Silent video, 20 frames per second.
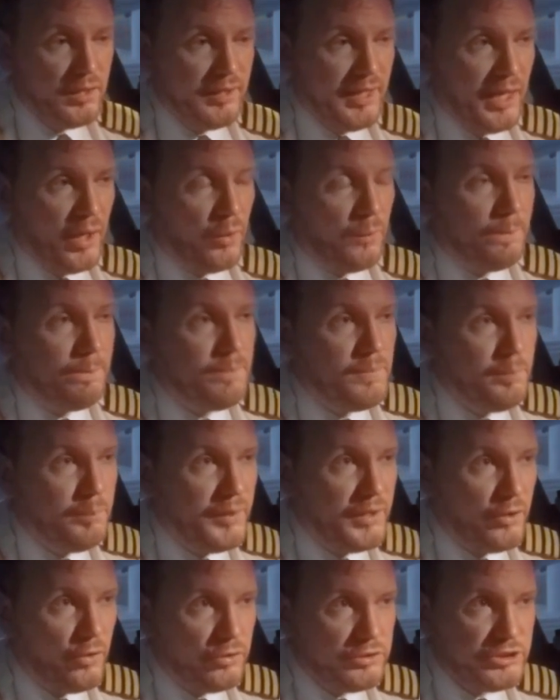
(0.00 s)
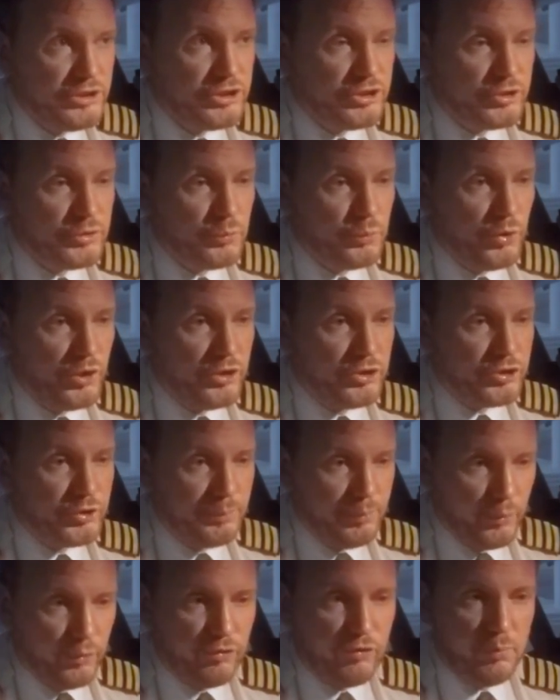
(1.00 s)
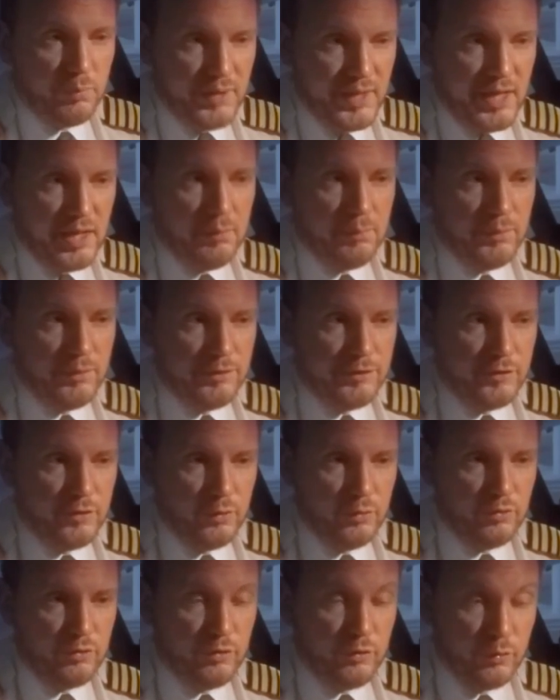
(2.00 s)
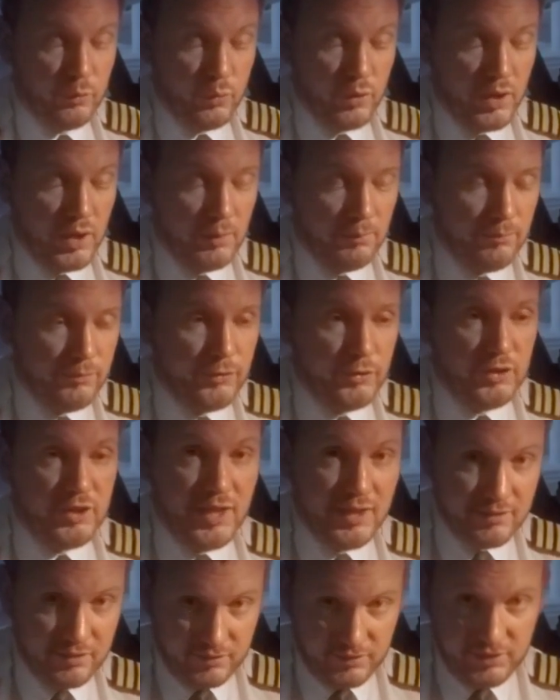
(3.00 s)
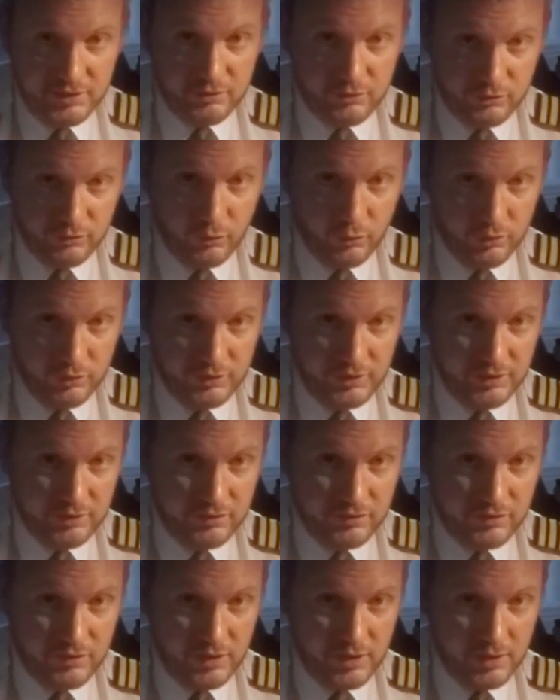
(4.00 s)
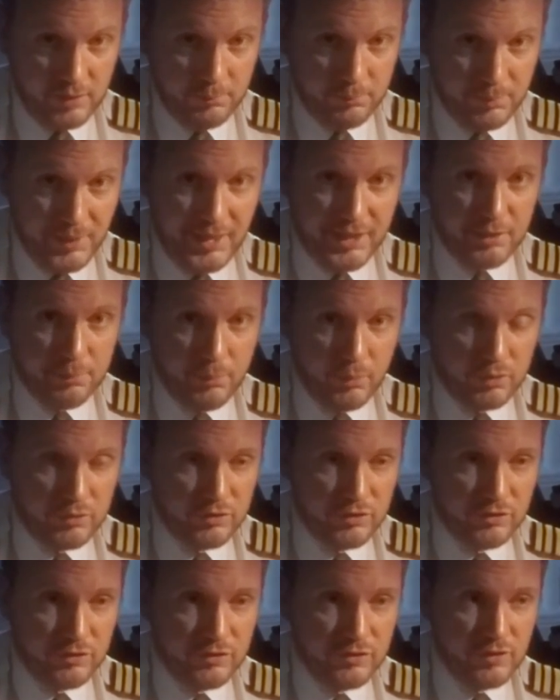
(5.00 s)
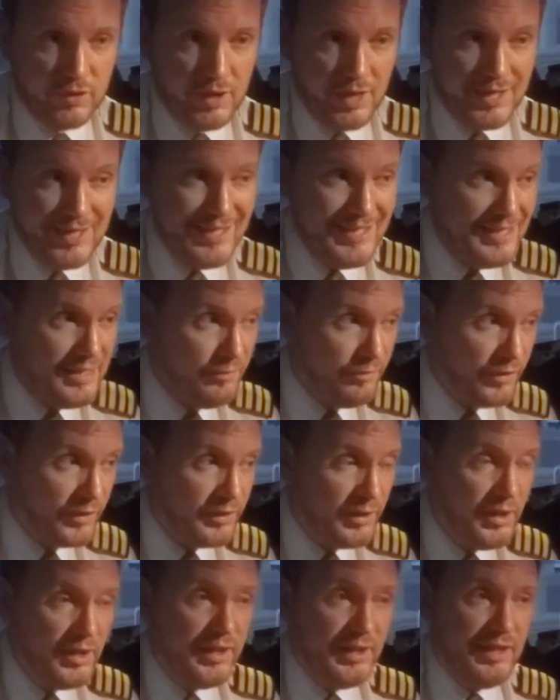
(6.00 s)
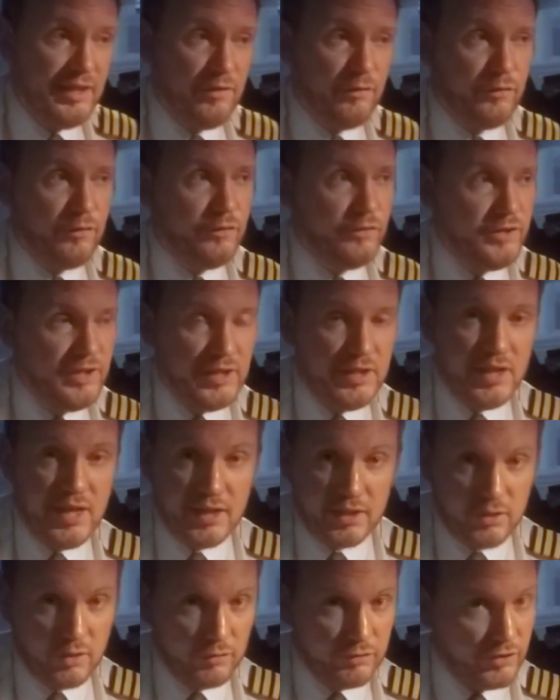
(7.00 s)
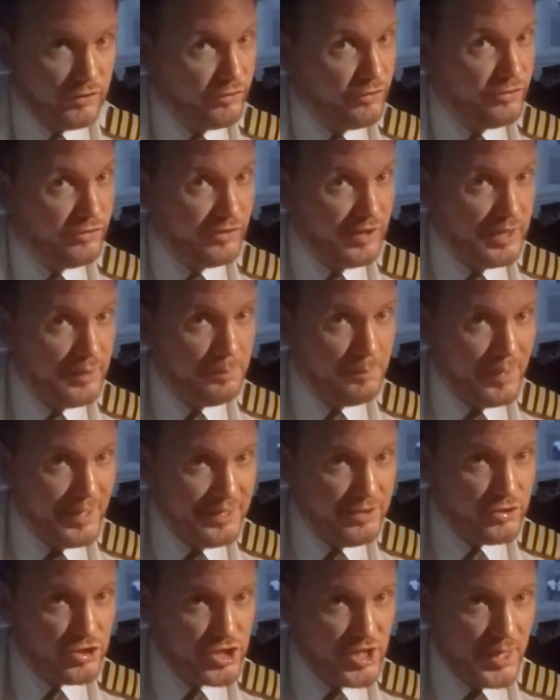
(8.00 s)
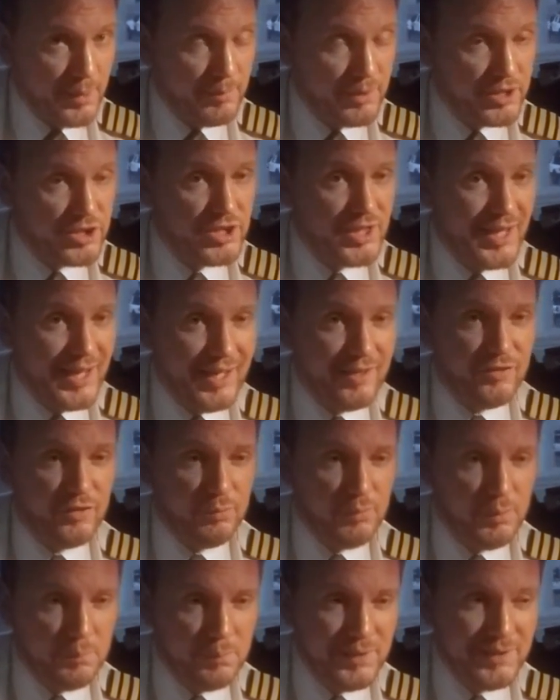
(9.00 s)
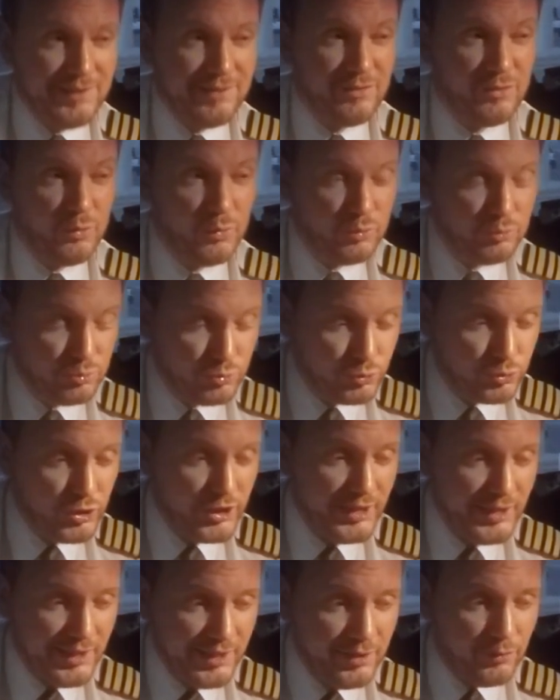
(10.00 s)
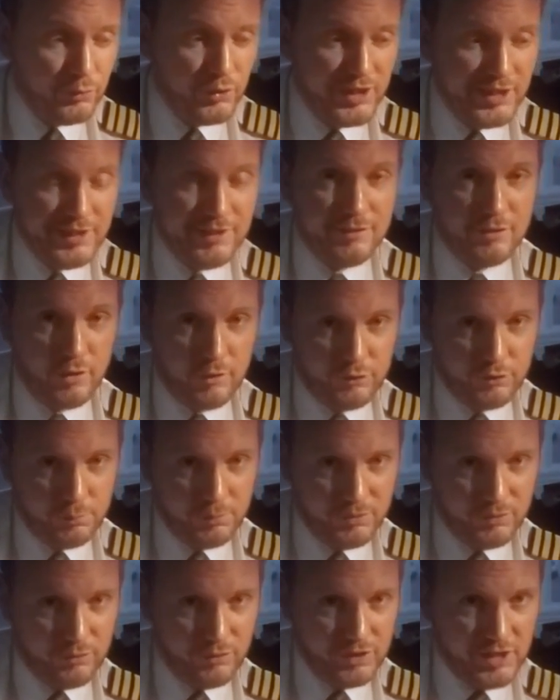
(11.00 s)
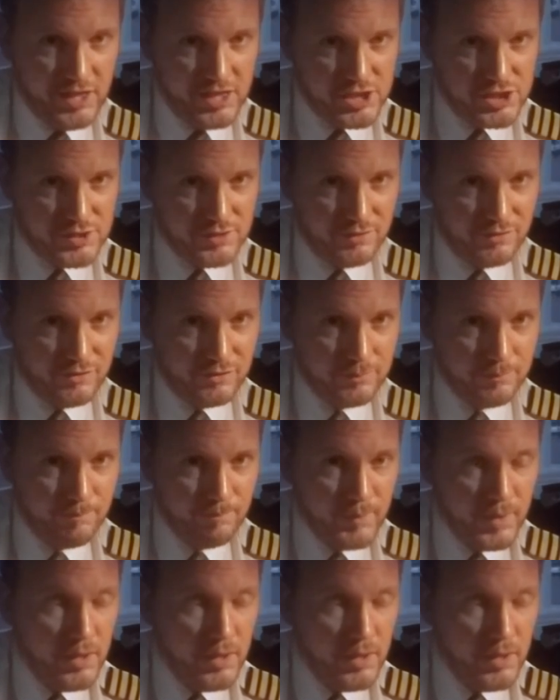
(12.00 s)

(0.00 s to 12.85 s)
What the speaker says: now, because we're supposed to be able to get these black boxes, even if the aircraft has sustained major damage, it has to be built to really, really tough specifications.